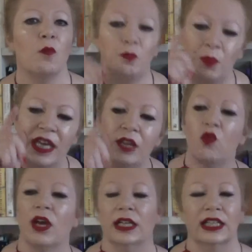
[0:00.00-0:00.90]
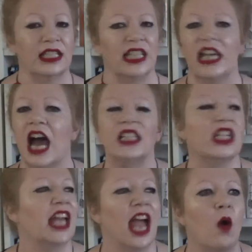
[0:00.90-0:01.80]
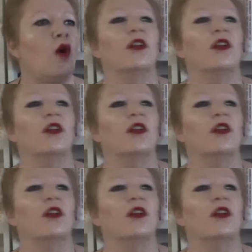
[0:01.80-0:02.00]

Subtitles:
Be realistic. Can't tell you how often